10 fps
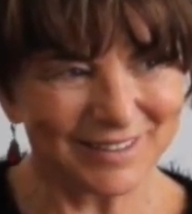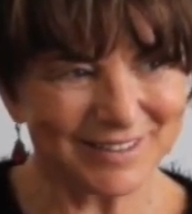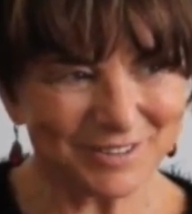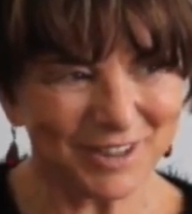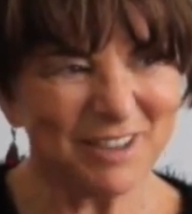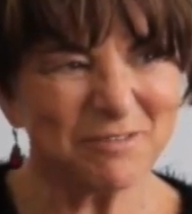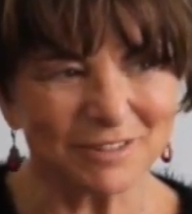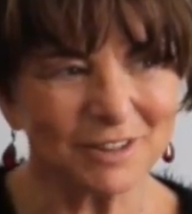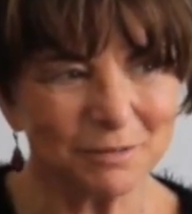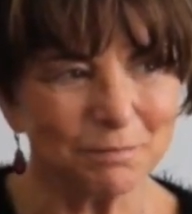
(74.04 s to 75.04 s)
so I
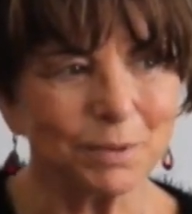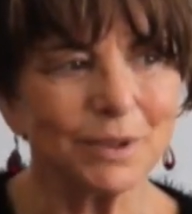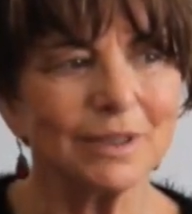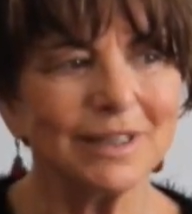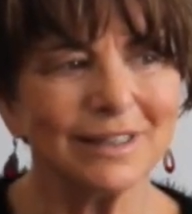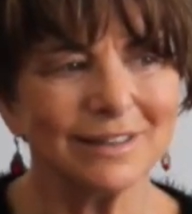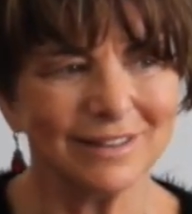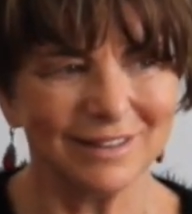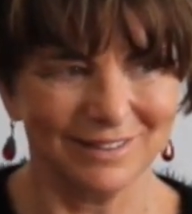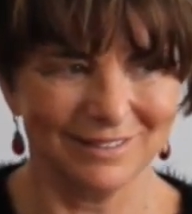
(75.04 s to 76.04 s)
haven't
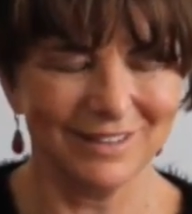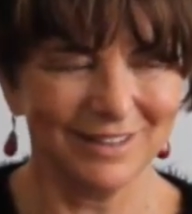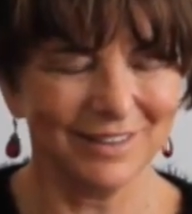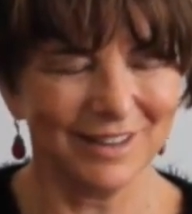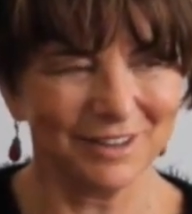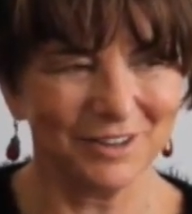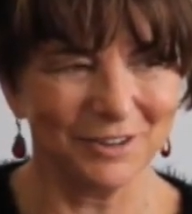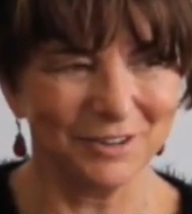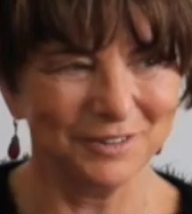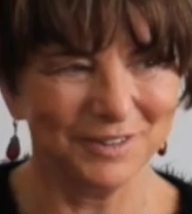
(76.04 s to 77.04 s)
completely let that
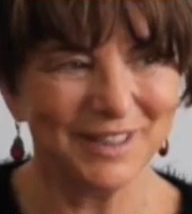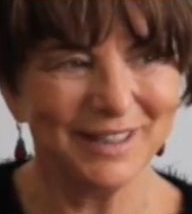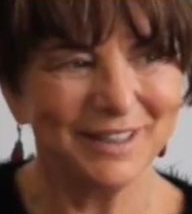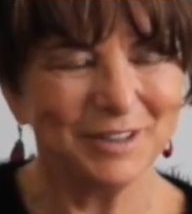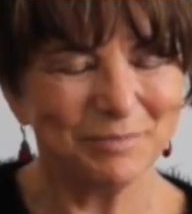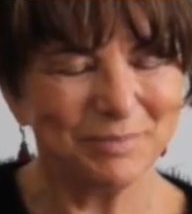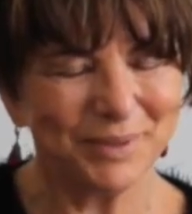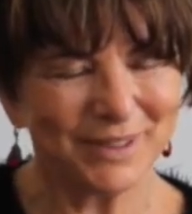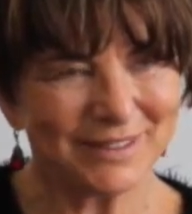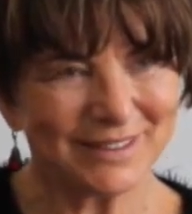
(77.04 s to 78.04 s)
go,
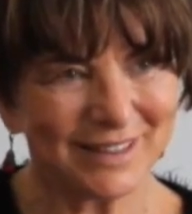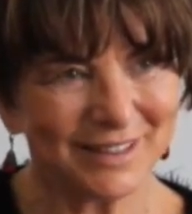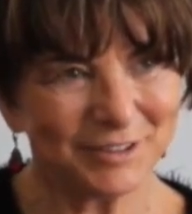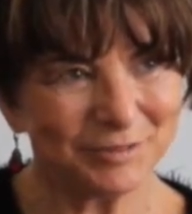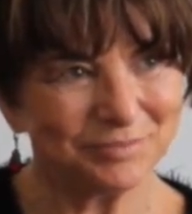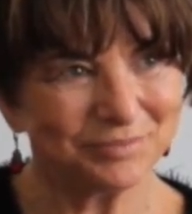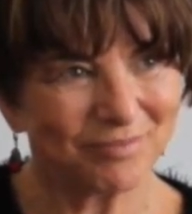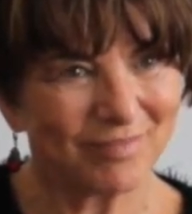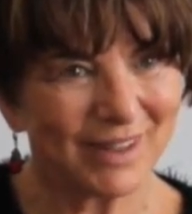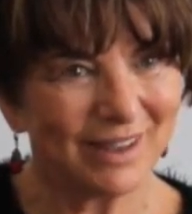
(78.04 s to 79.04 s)
but
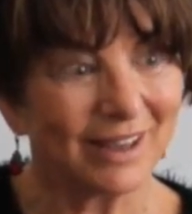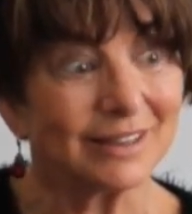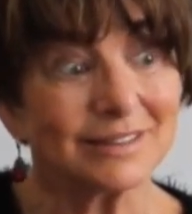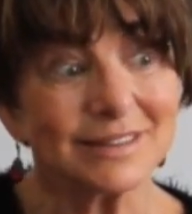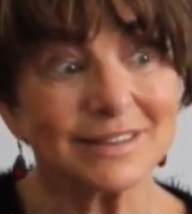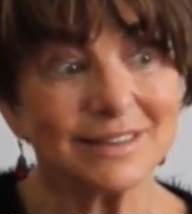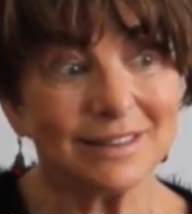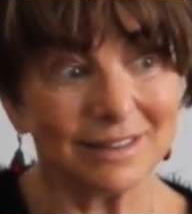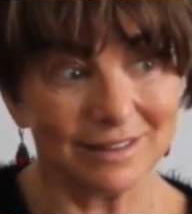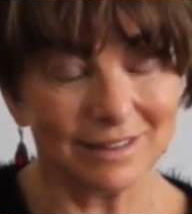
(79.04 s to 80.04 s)
I can
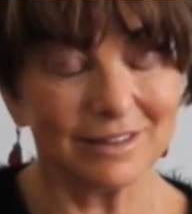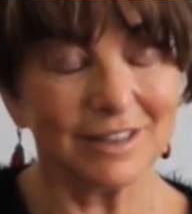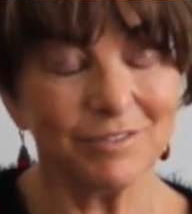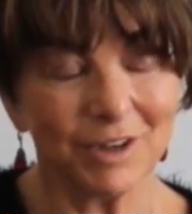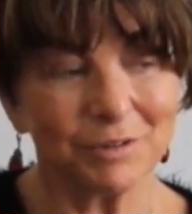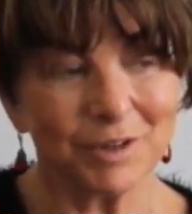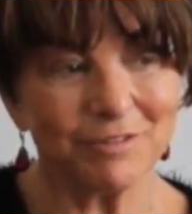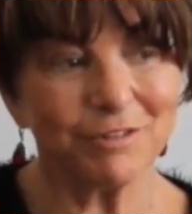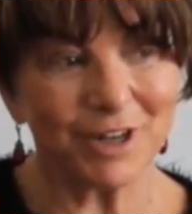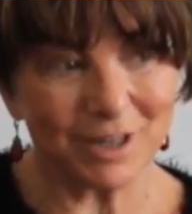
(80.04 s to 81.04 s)
see that if I were
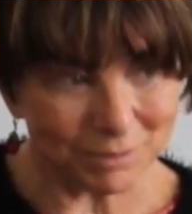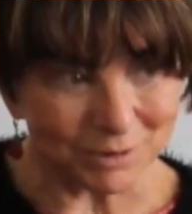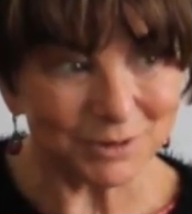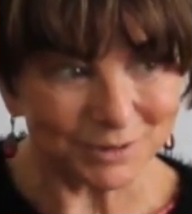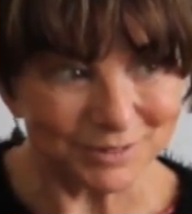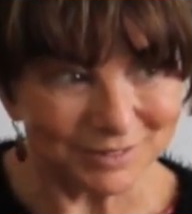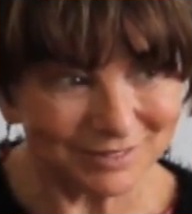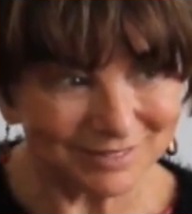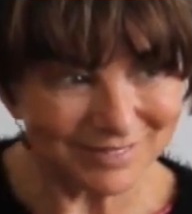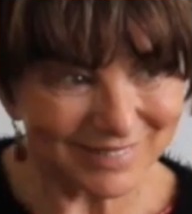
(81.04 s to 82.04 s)
ever able to,
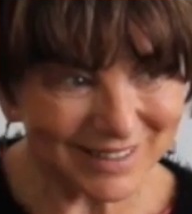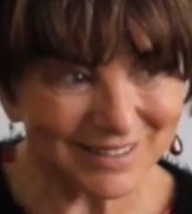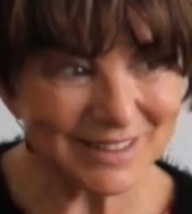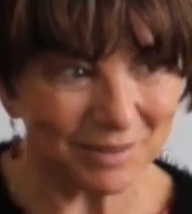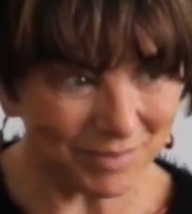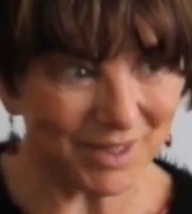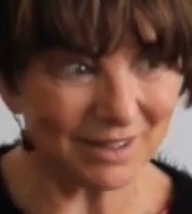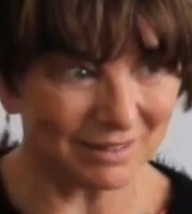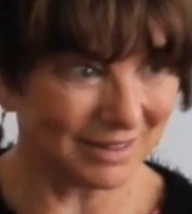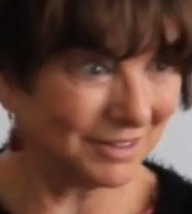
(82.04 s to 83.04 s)
then
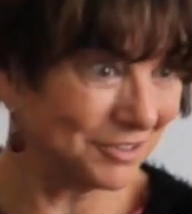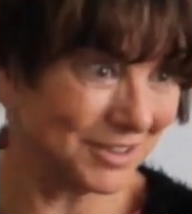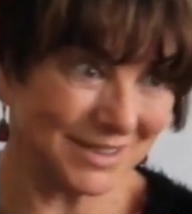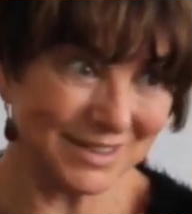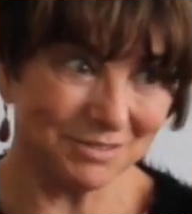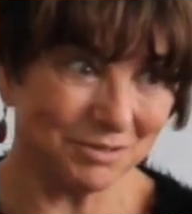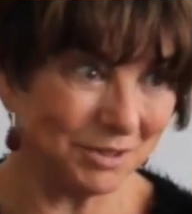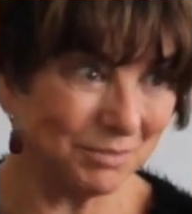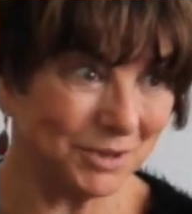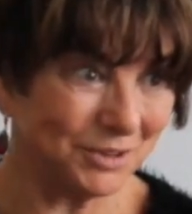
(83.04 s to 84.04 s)
something interesting
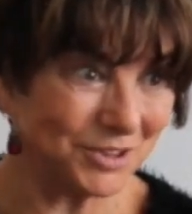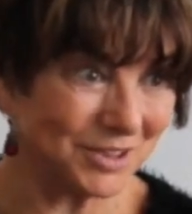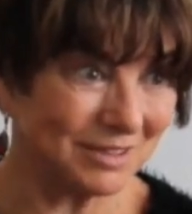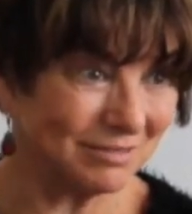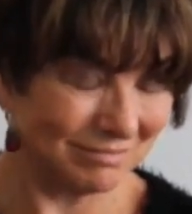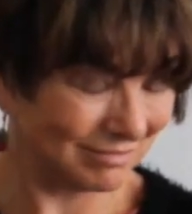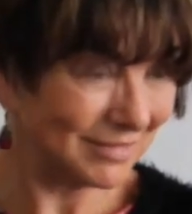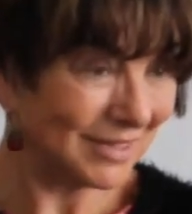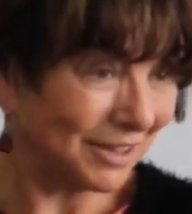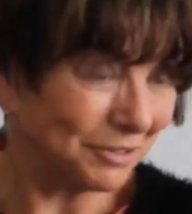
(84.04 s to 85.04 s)
would emerge that
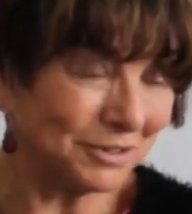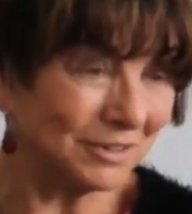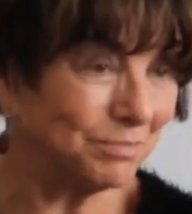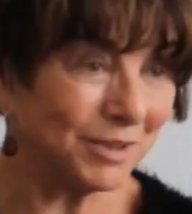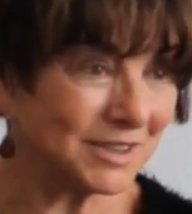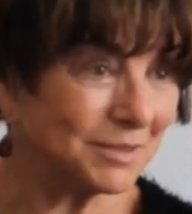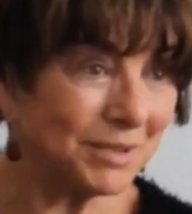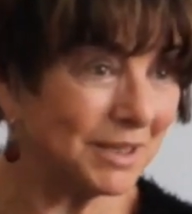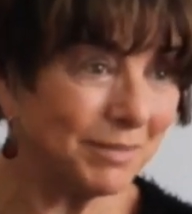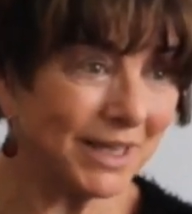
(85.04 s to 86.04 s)
I couldn't
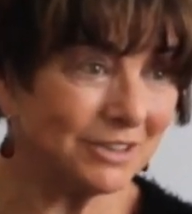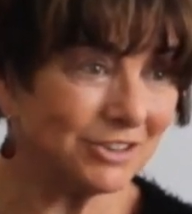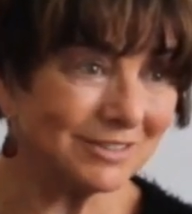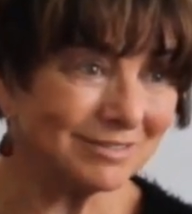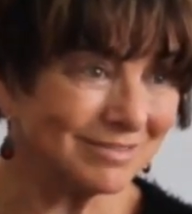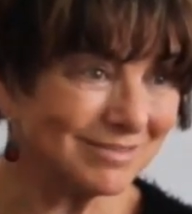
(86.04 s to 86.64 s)
possibly imagine.